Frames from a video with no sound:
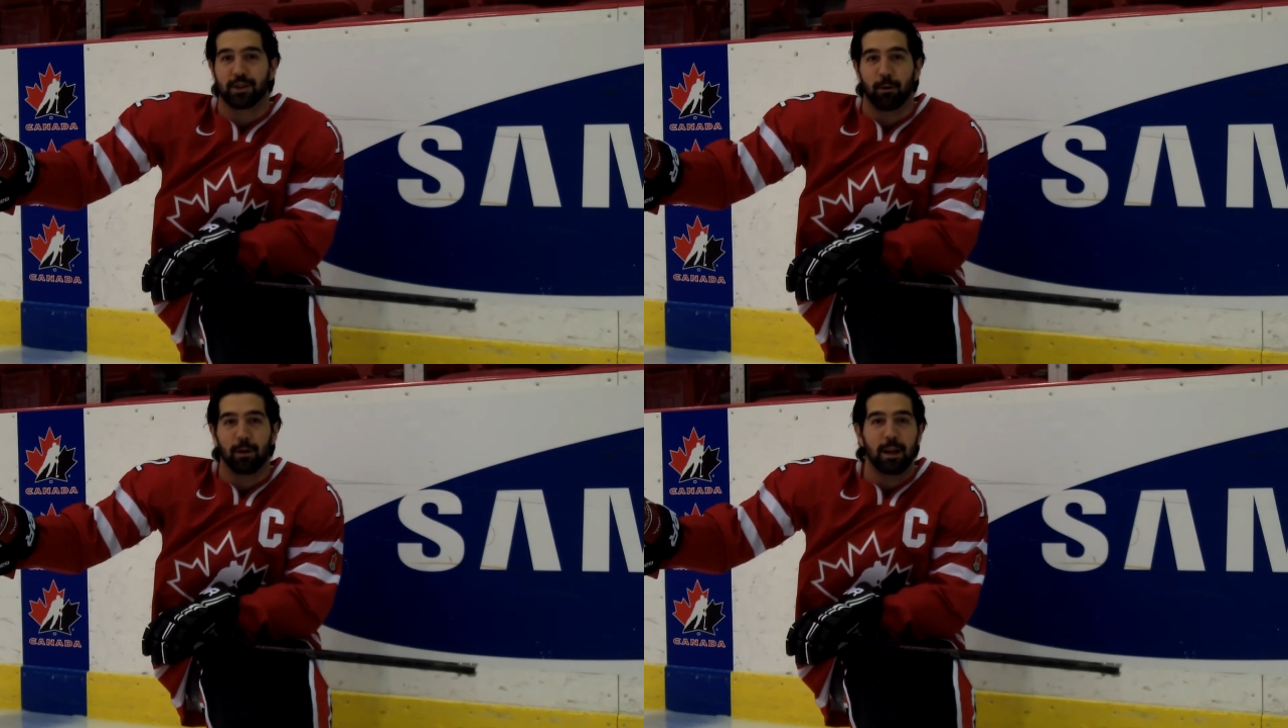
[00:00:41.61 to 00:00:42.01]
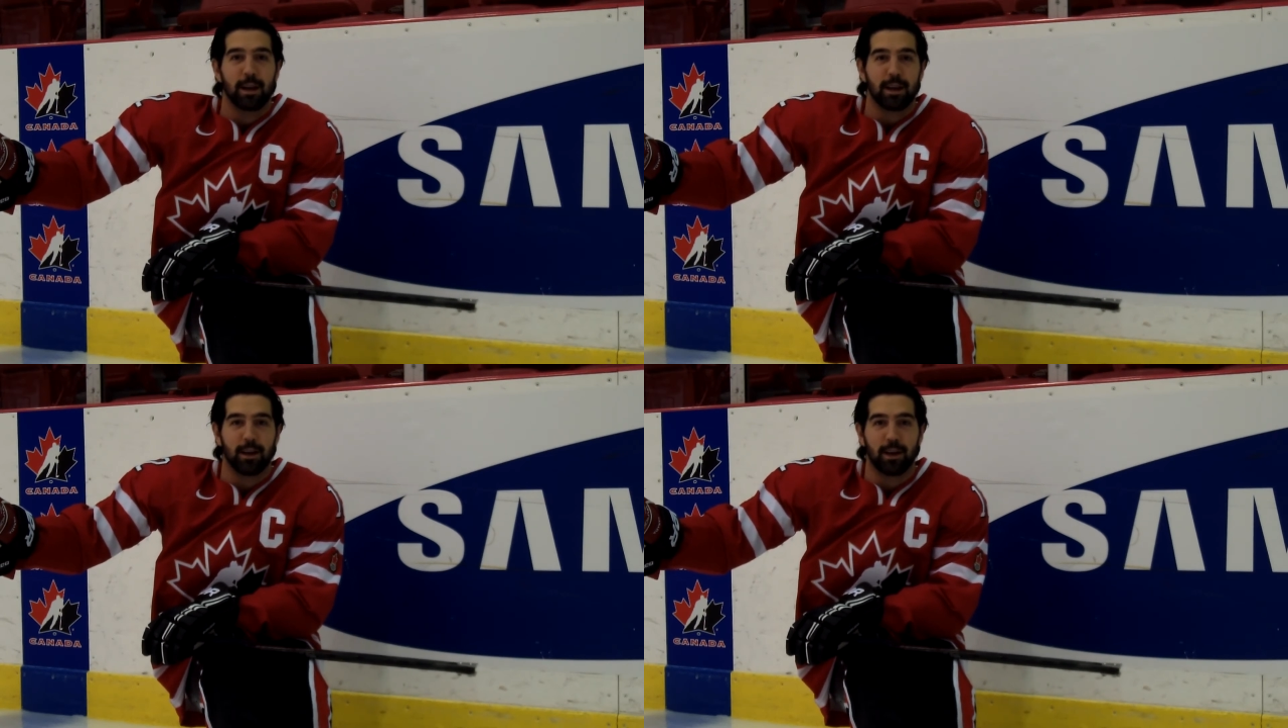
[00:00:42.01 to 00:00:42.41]
So,
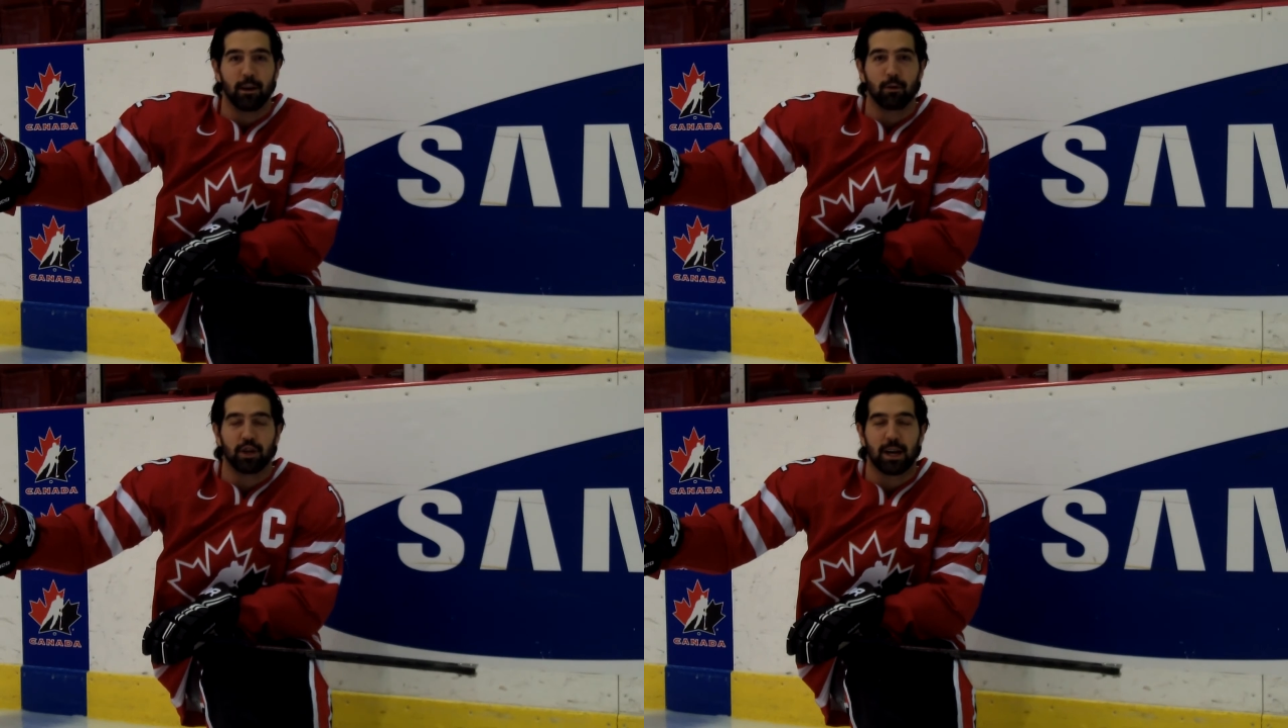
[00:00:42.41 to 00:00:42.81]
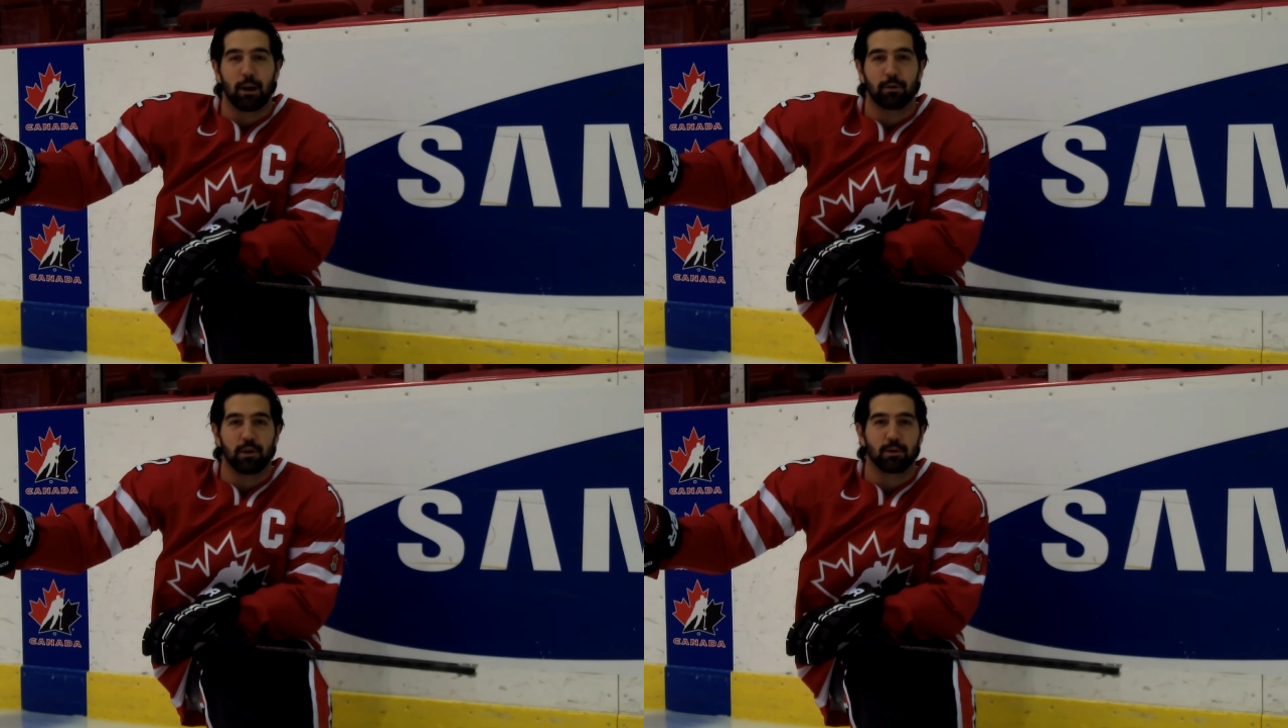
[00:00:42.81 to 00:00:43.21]
you know, check
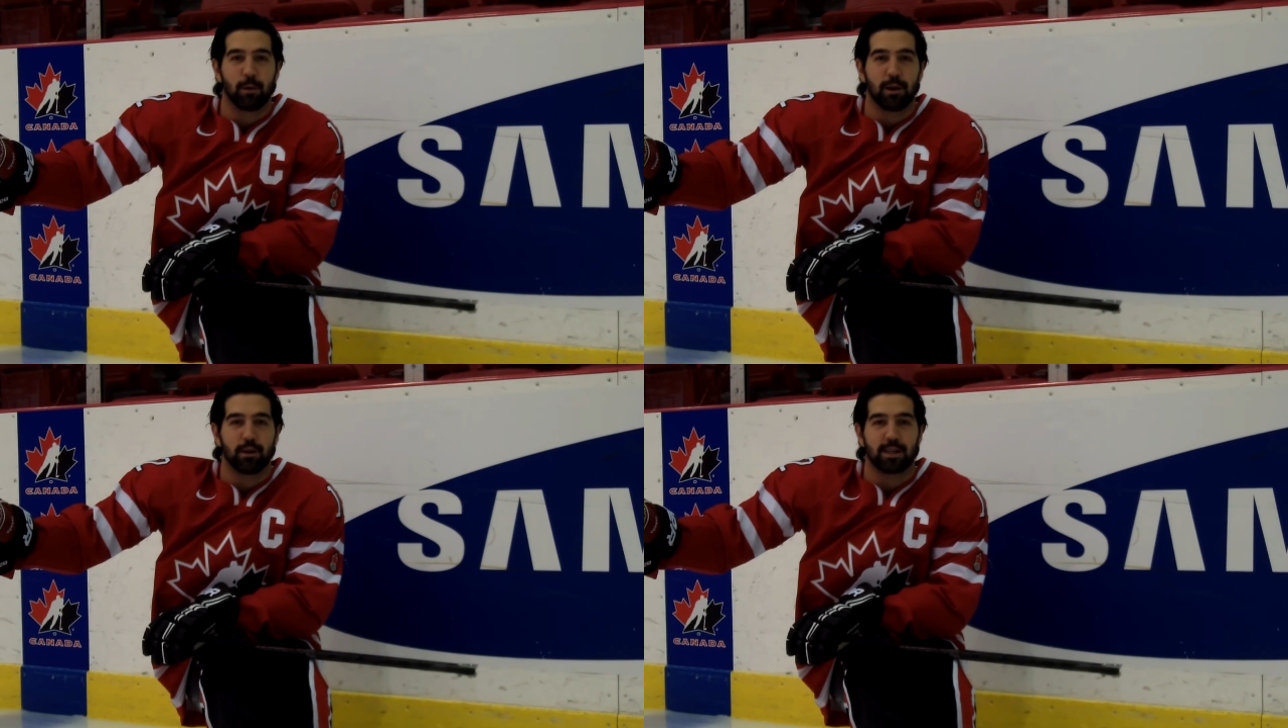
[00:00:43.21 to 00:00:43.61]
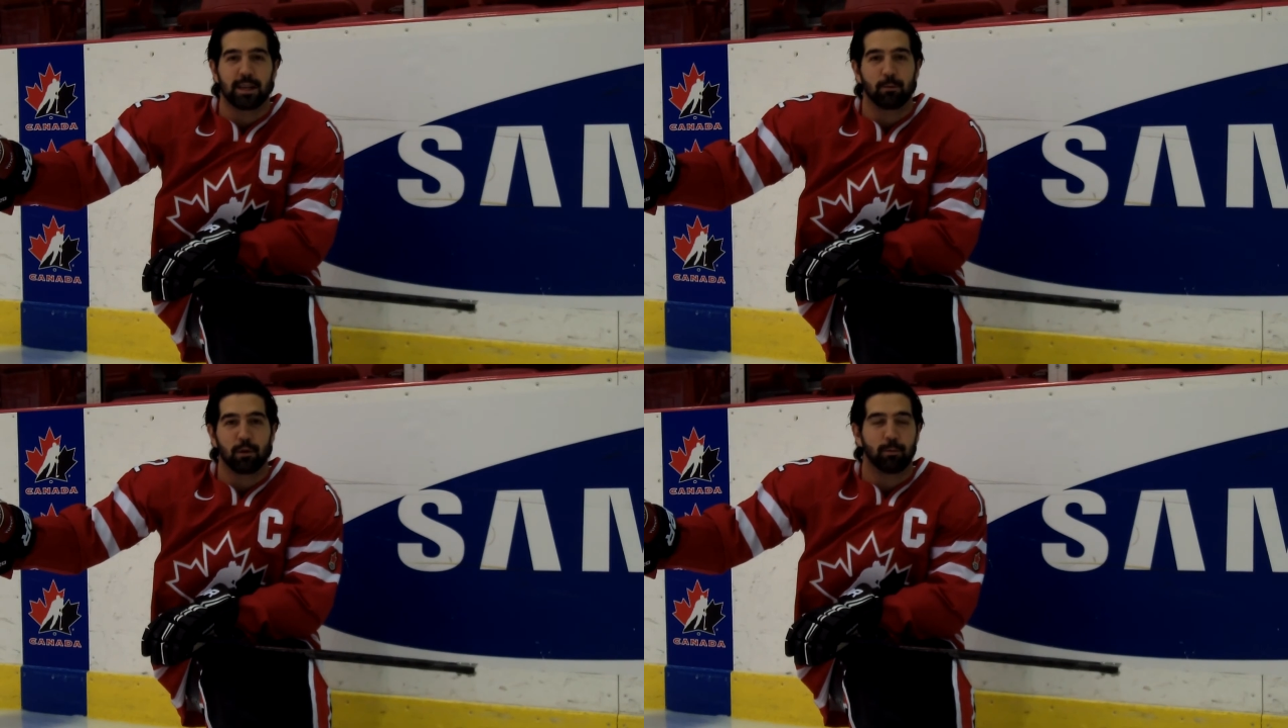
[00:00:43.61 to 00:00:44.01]
out their Twitter, see
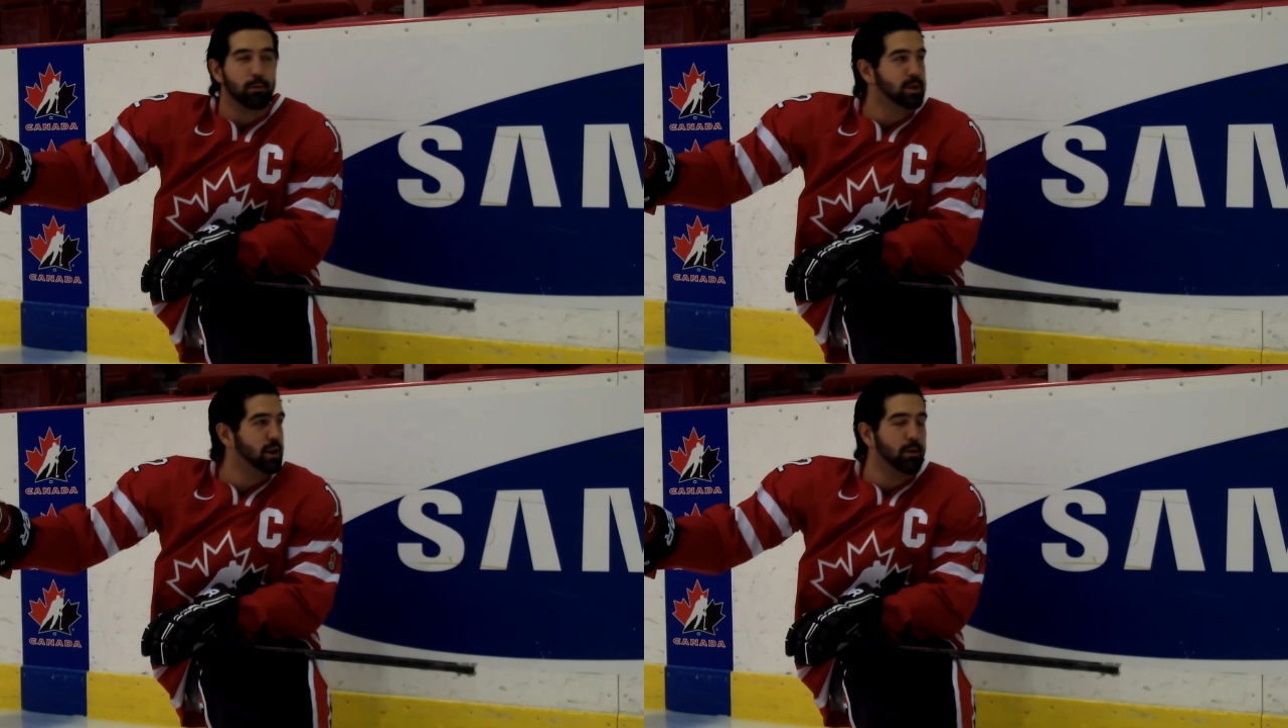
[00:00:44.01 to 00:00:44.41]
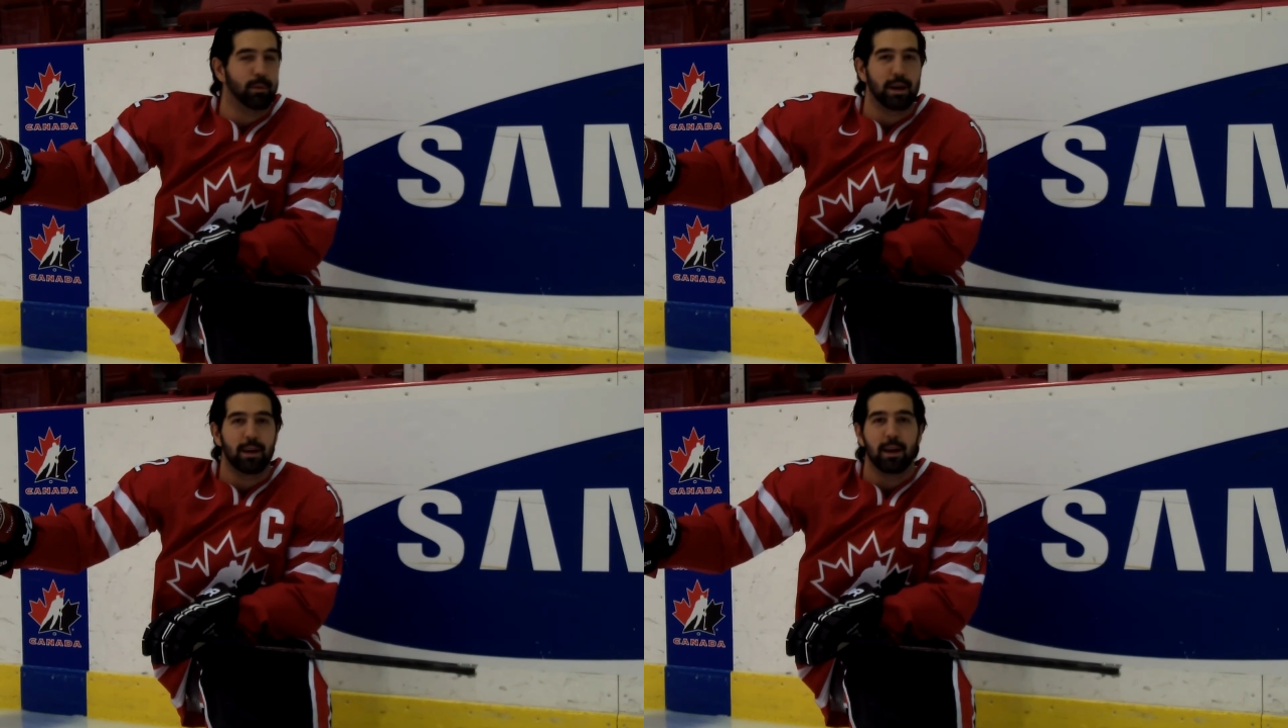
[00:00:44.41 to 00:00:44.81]
where the booth's going to
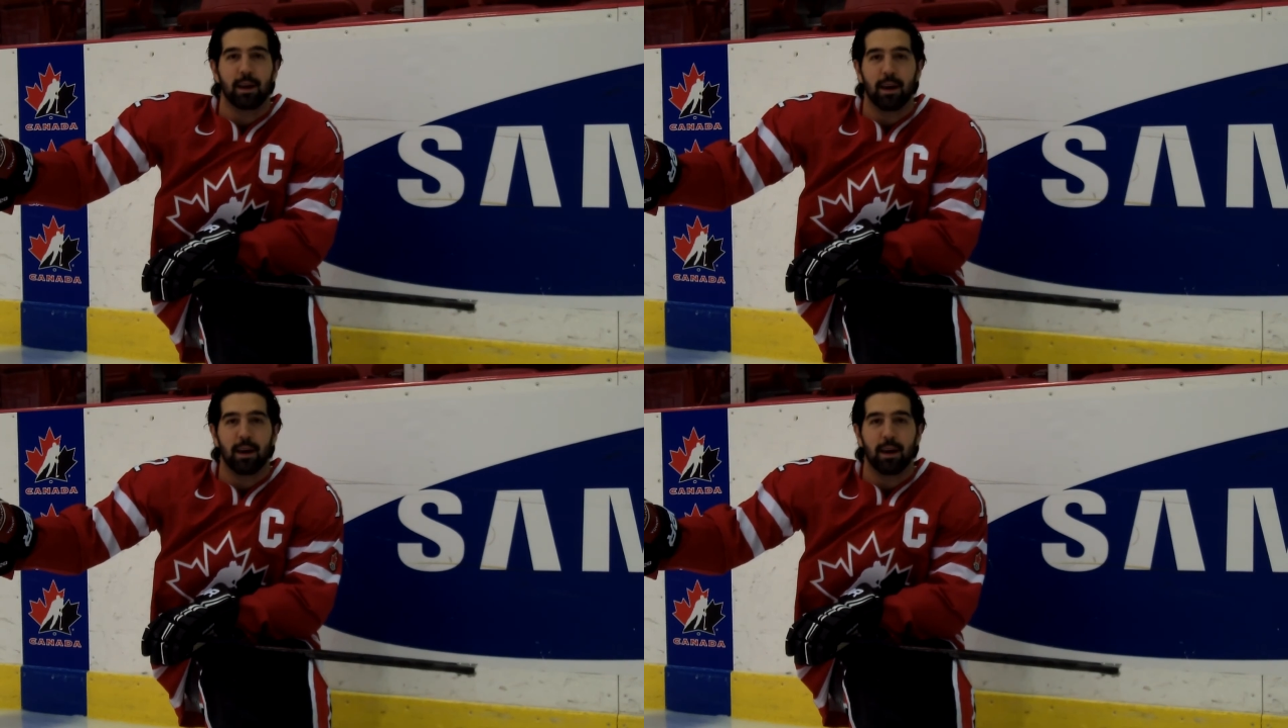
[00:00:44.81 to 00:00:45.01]
be,